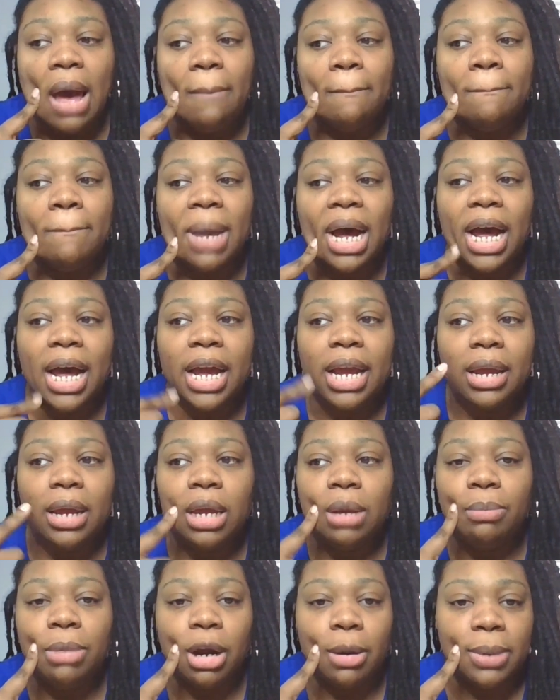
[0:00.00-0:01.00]

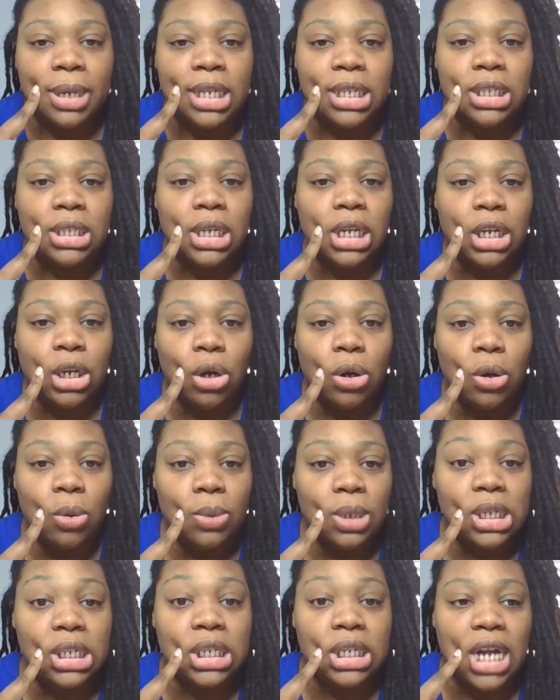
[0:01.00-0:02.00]
My purpose and goal
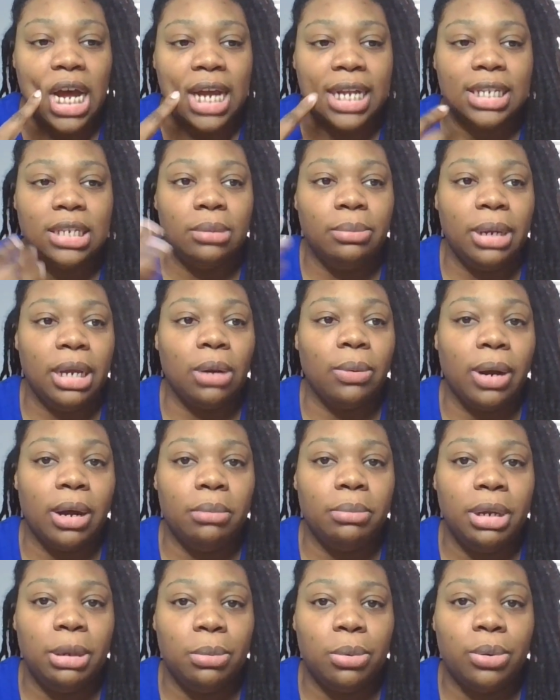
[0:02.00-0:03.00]
was not to be
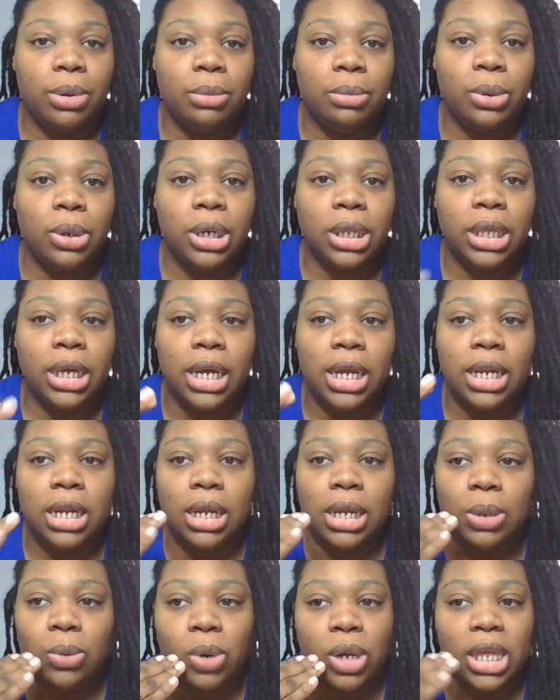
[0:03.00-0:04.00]
around people in Portland
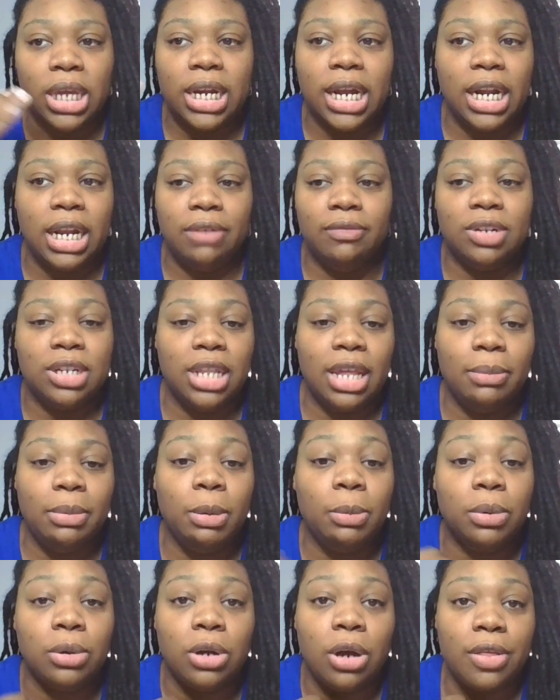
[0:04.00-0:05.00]
and really not even to let
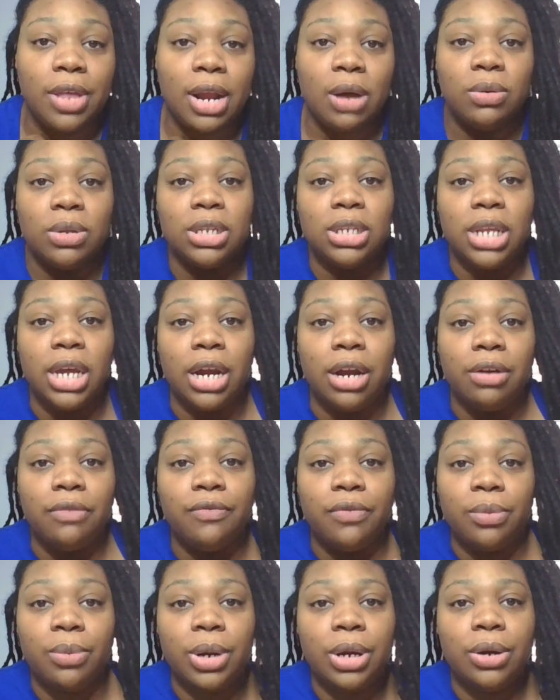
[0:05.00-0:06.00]
people know that I was there
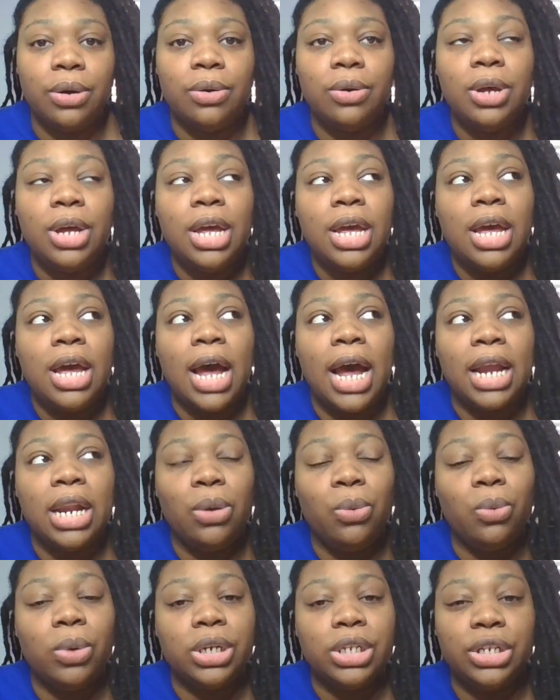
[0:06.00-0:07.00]
for real. I
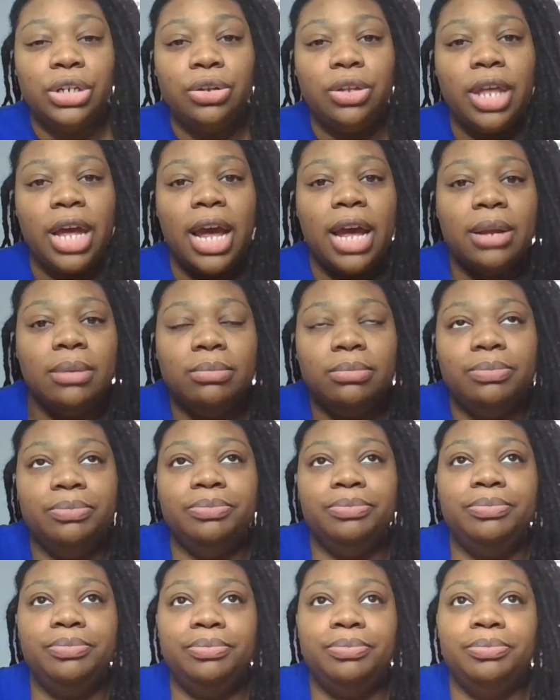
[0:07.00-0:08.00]
didn't want to do that.
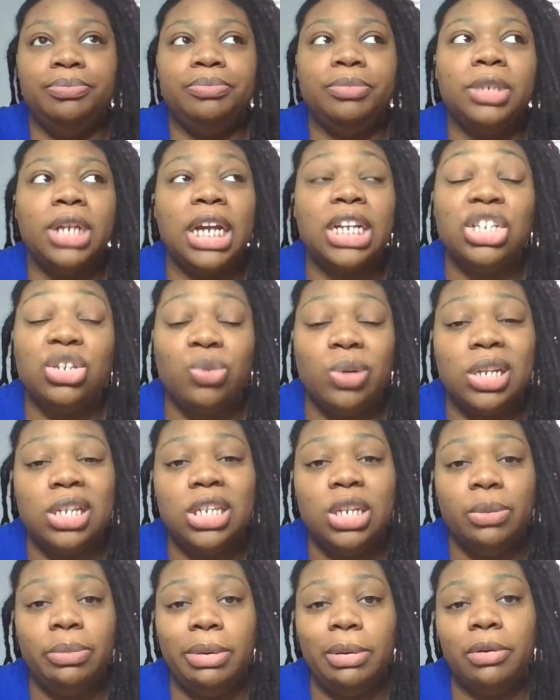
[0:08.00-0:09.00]
I just wanted
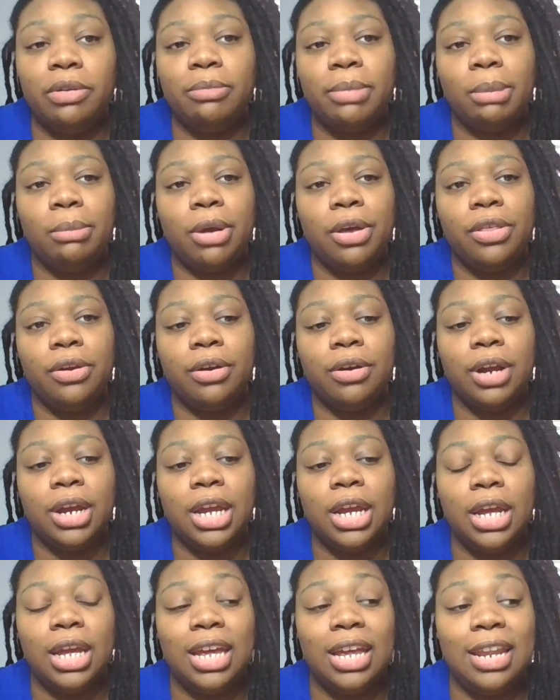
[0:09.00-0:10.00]
to be with my brother,
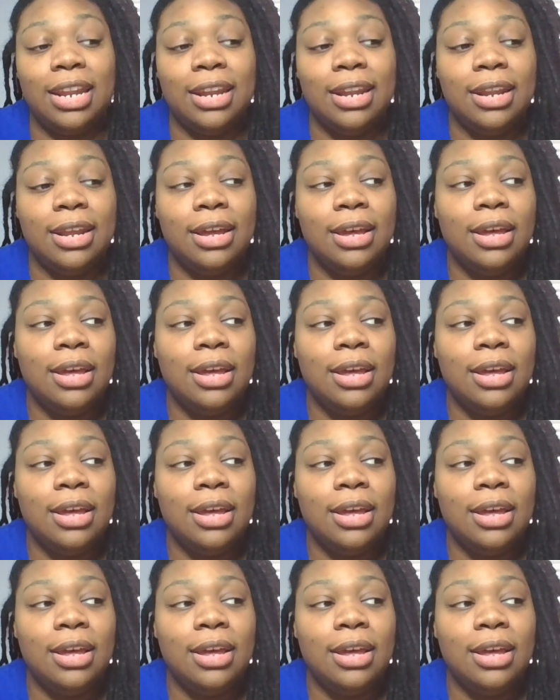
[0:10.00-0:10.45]
and